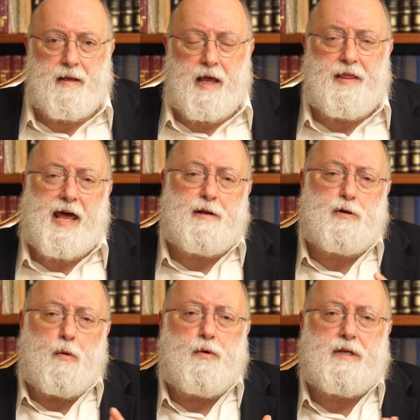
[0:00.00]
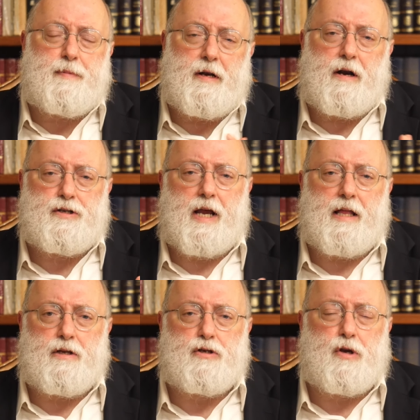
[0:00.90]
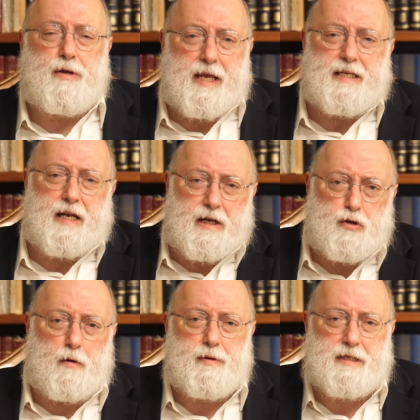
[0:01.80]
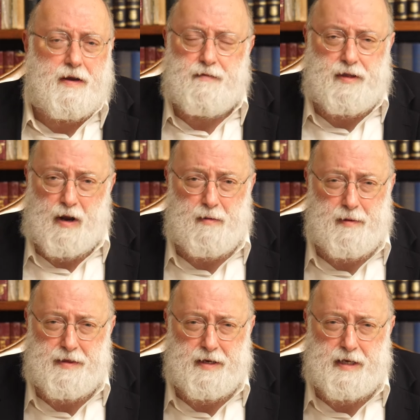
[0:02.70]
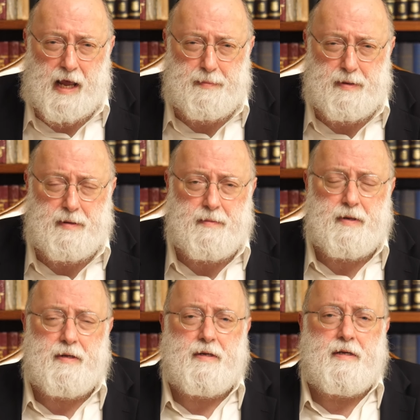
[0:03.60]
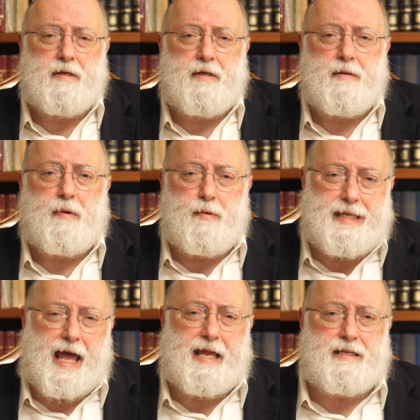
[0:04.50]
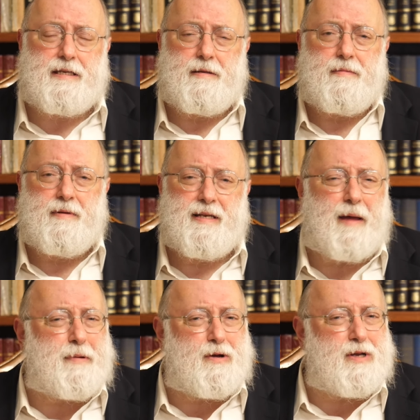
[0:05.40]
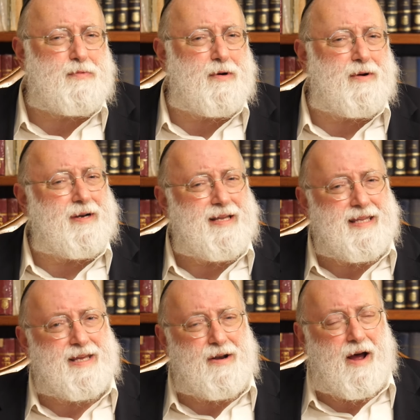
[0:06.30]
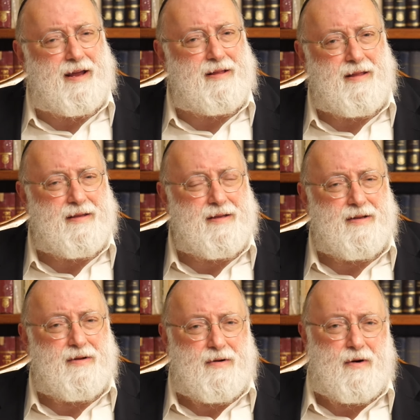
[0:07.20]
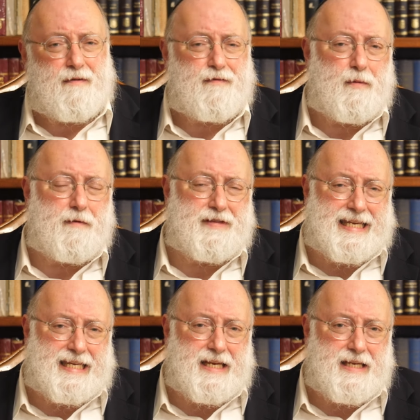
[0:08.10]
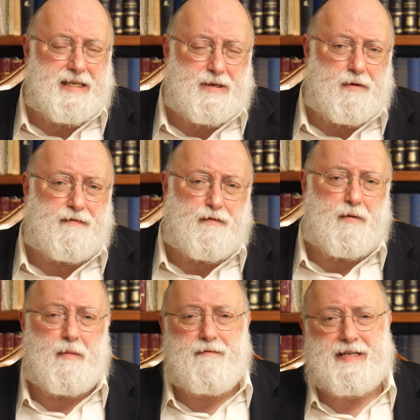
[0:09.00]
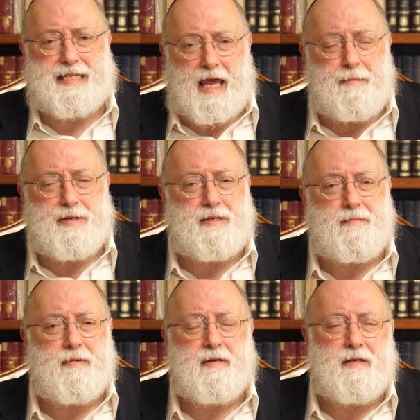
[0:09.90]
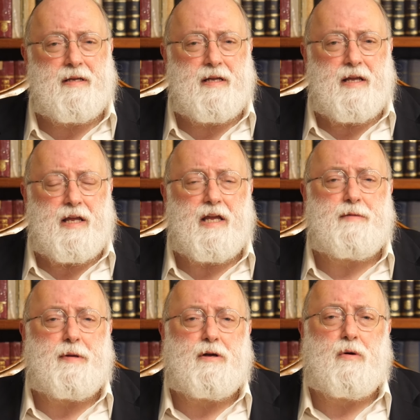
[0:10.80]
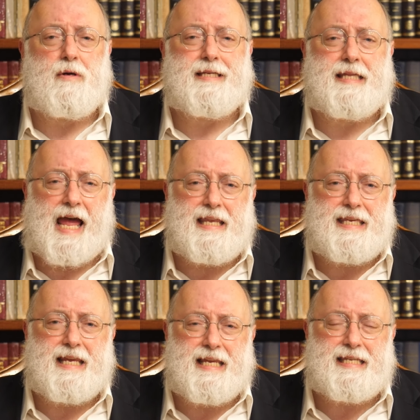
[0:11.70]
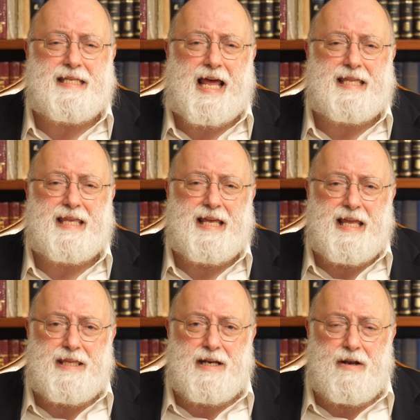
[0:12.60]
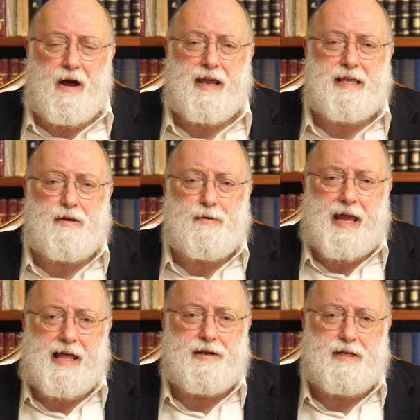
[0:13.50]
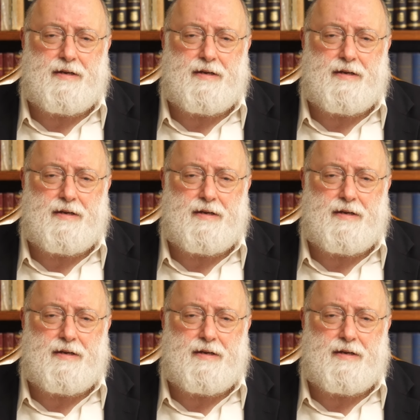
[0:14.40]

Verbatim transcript: And that has always been our challenge. So yes, on October seventh, terrible things happened. But we danced, not because we're in denial or a form of dissonance or a form of escapism, is because dancing is not denying the realities